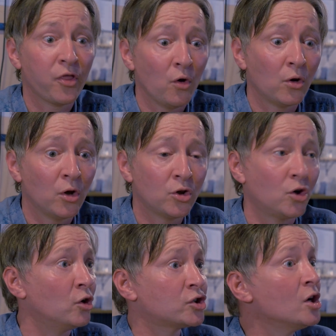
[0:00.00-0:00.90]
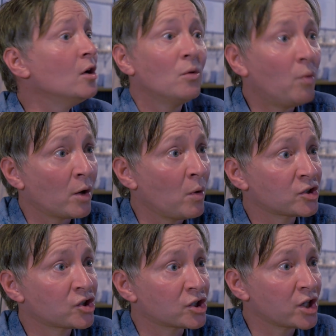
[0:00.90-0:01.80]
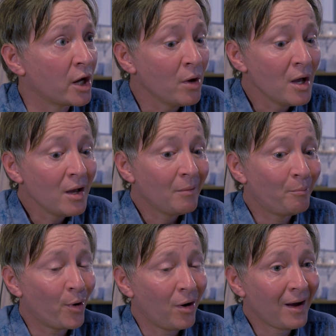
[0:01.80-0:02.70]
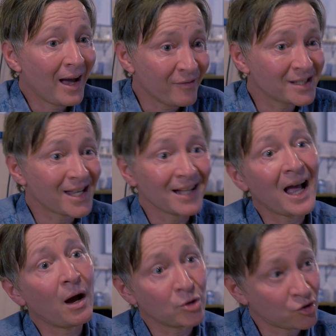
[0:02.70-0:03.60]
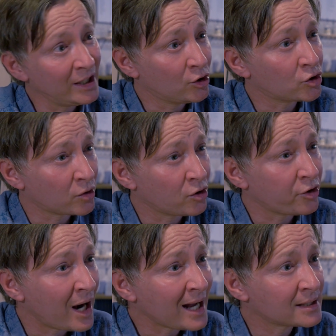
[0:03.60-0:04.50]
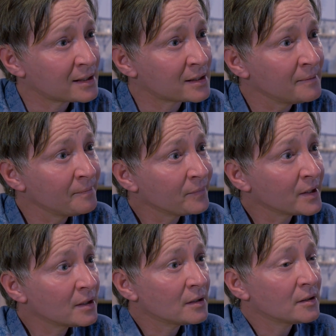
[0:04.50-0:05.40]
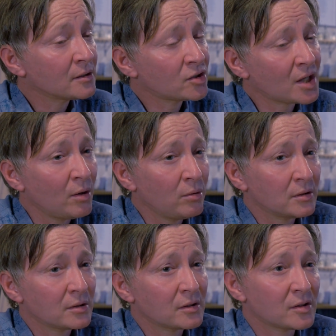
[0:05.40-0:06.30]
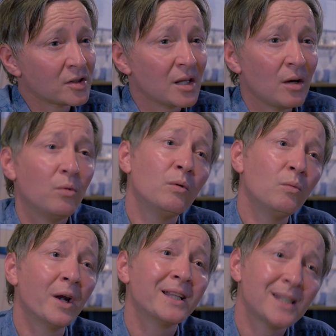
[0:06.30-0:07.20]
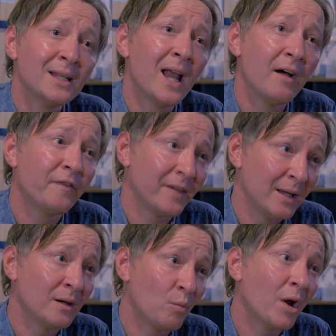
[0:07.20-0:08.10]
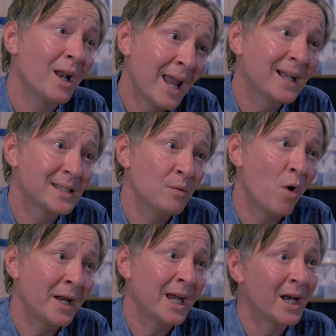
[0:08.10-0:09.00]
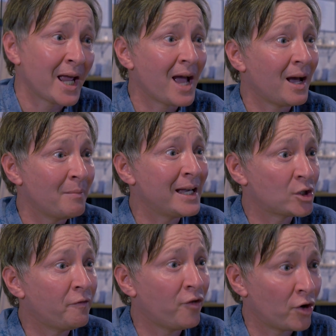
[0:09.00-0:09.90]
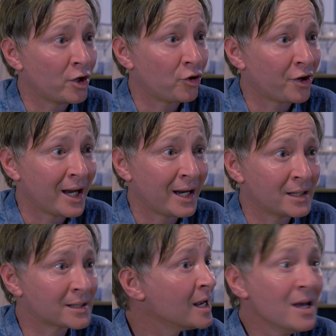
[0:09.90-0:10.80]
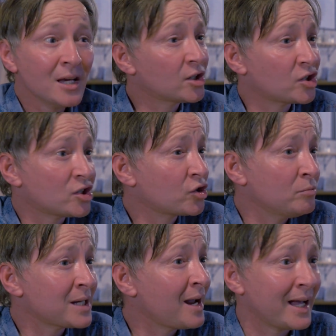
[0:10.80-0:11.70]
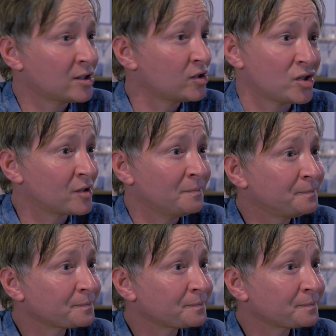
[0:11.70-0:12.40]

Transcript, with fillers: thought looked good, what I wanted to do. But having said that, I was really good with other actors. So, so what I didn't have, in, what I lacked in one area, I made up for in other areas. Because there's some directors